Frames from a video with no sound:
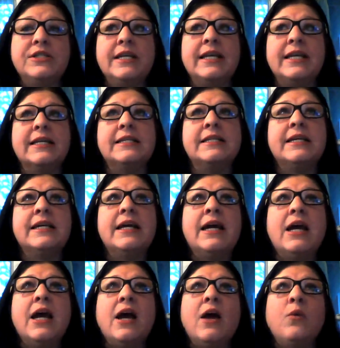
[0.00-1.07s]
And
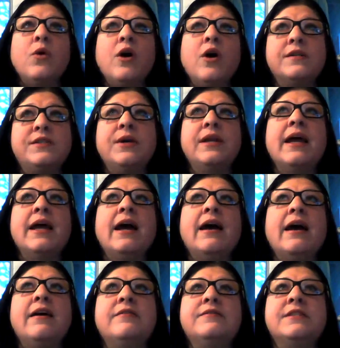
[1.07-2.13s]
we're also going to
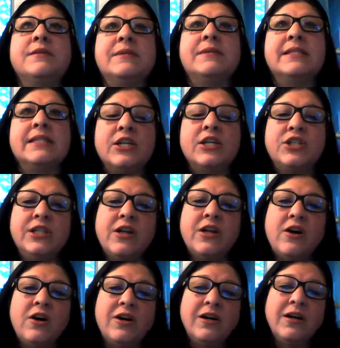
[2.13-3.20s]
have some discussion
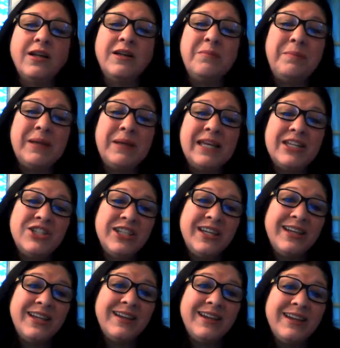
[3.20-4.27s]
on
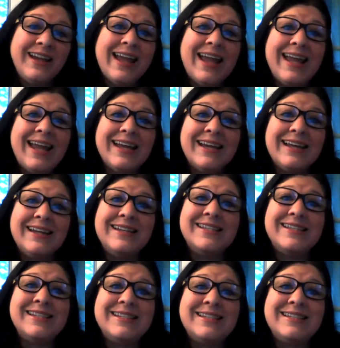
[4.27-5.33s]
pitching and
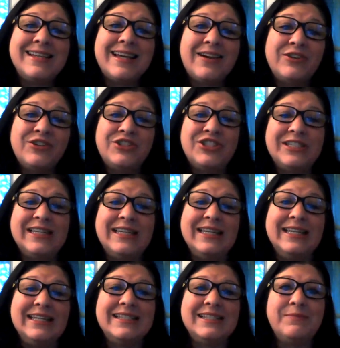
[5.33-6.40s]
sell
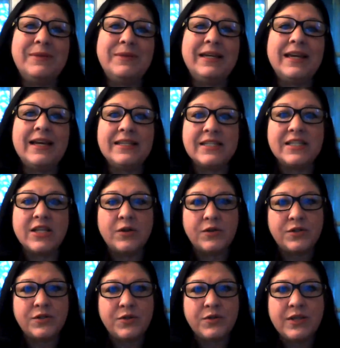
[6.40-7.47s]
sheets, because those
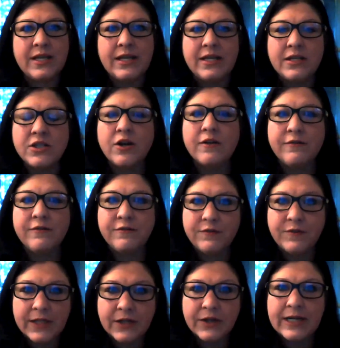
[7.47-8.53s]
two things are
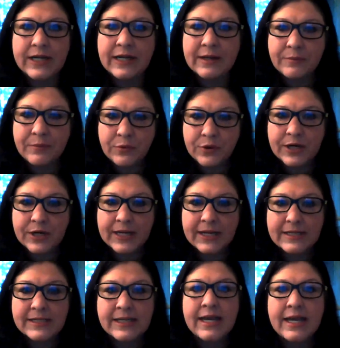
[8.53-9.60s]
very
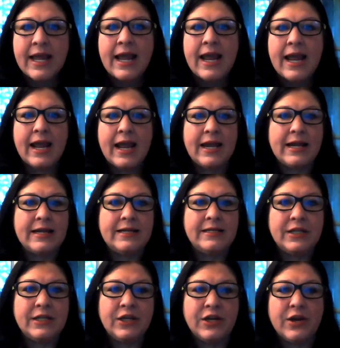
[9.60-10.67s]
important. And
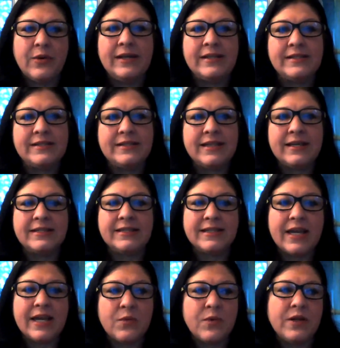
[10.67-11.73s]
it's
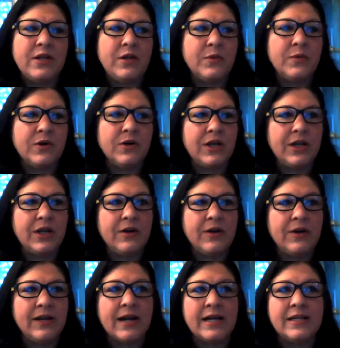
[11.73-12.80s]
like when you were
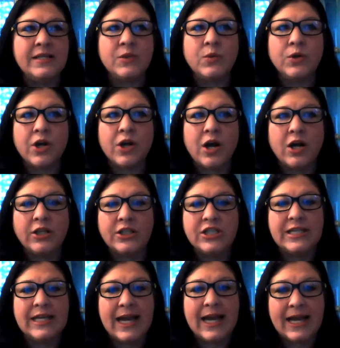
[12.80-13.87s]
in high school or college
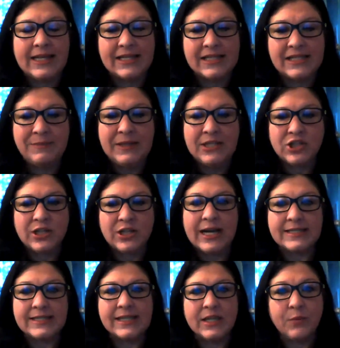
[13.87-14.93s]
and you had that speech
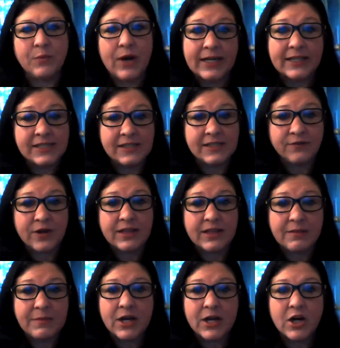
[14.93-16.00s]
class and you practiced in front of the
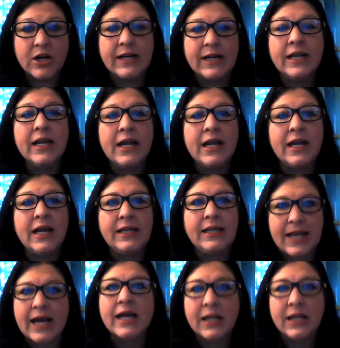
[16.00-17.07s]
mirror. And
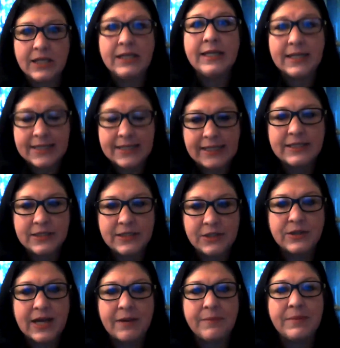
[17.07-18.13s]
yeah, you need to do
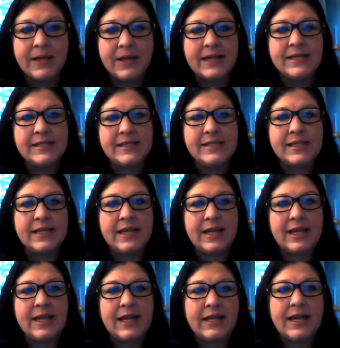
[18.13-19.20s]
that, because
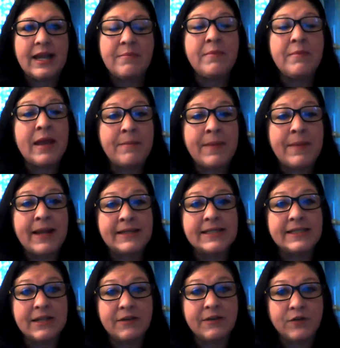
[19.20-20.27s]
it makes
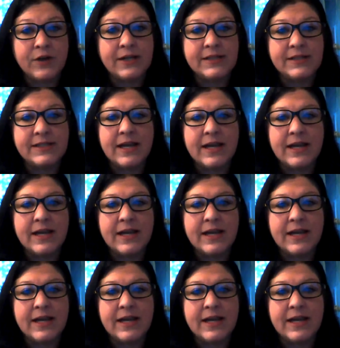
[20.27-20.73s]
a difference.